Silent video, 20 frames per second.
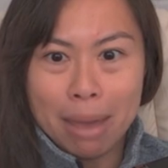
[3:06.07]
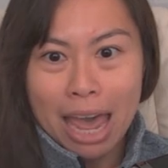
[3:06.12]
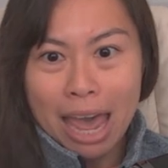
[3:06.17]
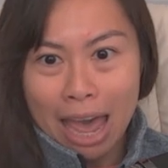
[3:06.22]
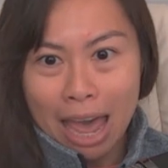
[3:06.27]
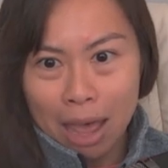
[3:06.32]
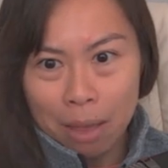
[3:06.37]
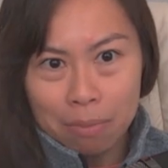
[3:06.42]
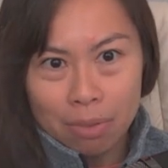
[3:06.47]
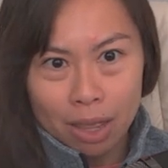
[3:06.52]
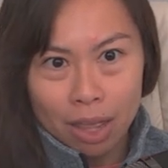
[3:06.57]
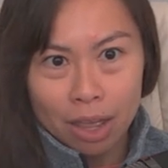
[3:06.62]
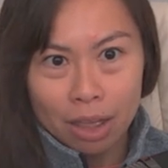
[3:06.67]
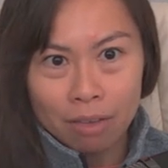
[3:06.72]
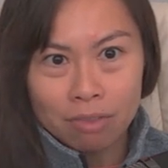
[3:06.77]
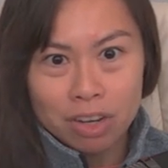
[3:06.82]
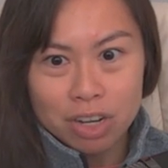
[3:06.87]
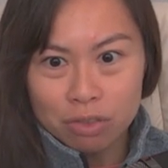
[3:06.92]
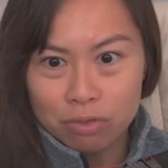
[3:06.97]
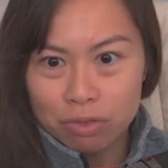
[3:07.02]
map
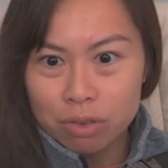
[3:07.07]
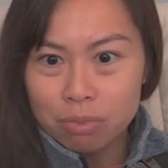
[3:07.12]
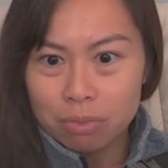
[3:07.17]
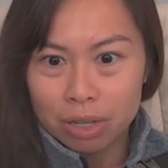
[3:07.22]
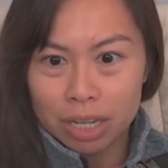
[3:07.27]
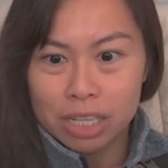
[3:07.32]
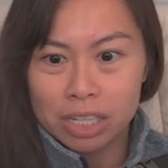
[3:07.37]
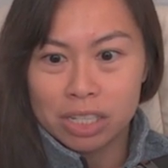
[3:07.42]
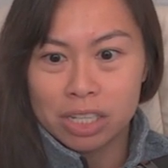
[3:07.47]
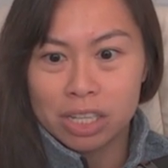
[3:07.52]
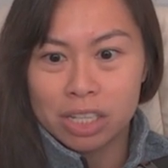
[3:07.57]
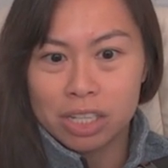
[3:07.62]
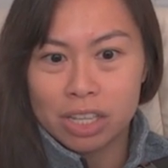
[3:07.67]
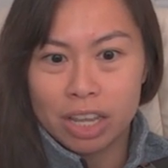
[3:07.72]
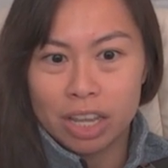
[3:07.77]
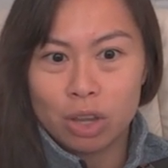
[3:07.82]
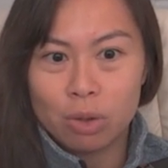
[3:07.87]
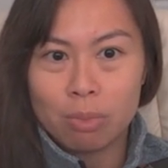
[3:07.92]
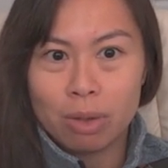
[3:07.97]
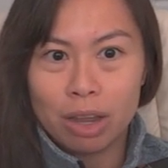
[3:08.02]
of the different places
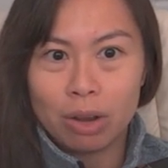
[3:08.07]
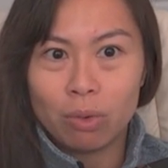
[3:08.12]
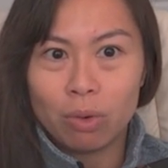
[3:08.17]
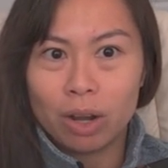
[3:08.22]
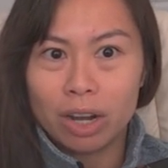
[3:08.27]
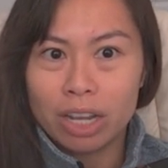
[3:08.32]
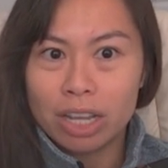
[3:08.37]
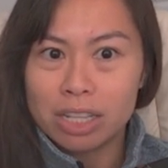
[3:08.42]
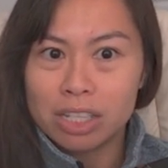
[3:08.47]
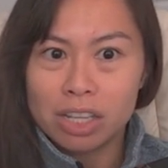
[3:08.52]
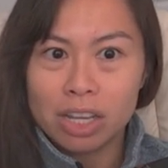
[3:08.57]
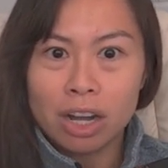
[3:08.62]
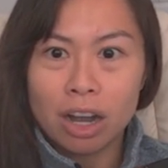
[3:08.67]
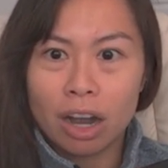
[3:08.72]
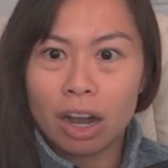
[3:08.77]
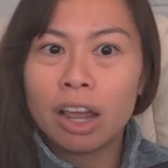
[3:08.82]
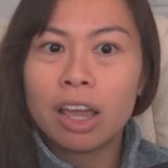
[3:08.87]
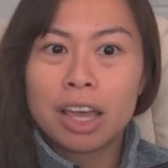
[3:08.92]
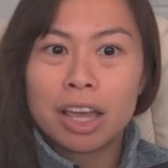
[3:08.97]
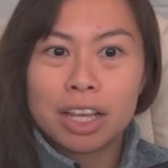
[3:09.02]
that you might want to
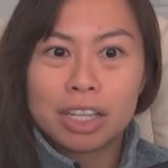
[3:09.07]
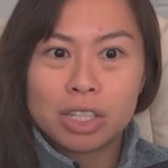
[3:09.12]
consider.